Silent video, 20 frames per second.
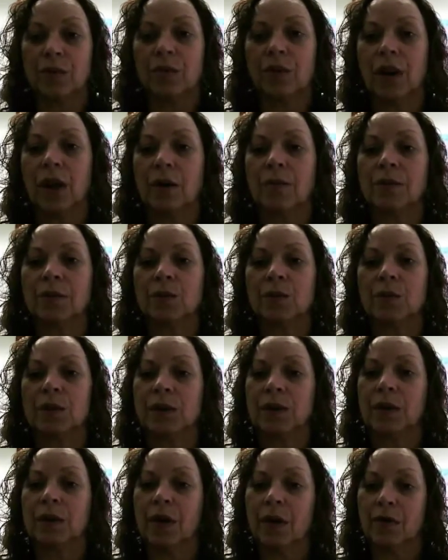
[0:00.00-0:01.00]
And when I was
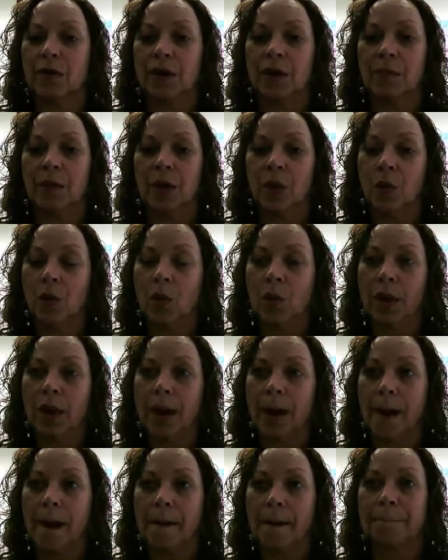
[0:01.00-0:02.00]
with TRW
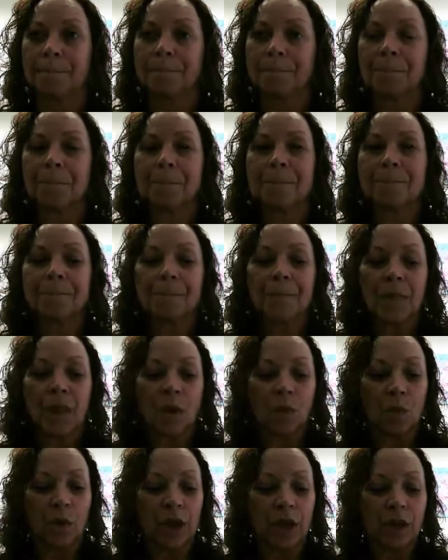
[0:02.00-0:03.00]
Koyo,
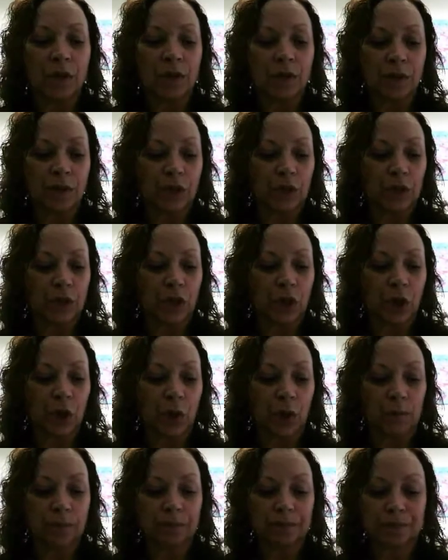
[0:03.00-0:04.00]
we used to
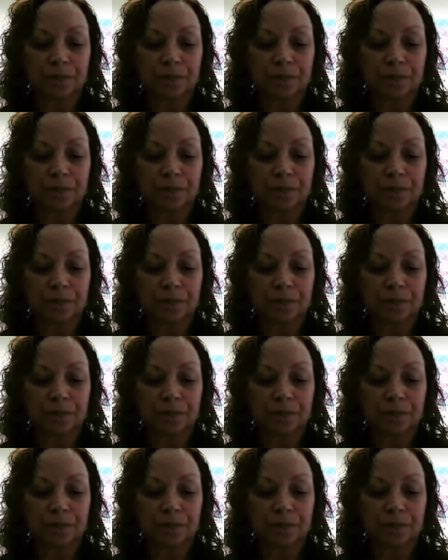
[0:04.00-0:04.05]
do